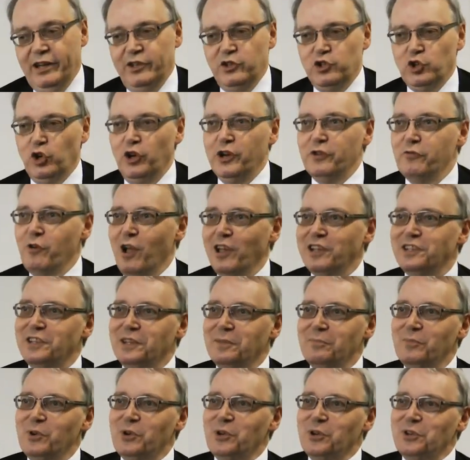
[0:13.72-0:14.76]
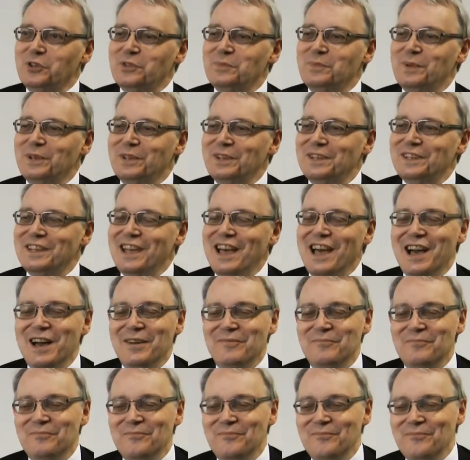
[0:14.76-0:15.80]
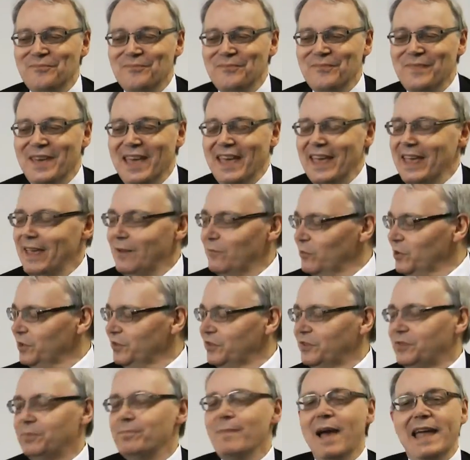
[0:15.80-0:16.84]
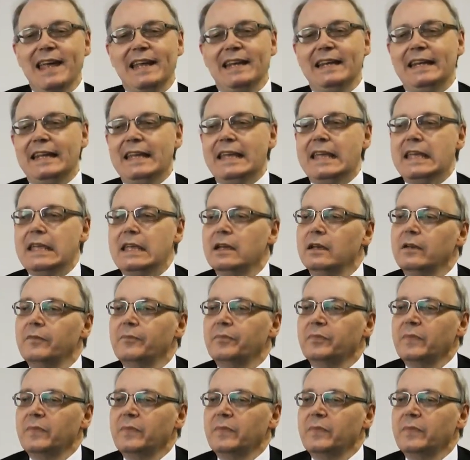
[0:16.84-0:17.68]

I enjoy writing books, but um, it was mainly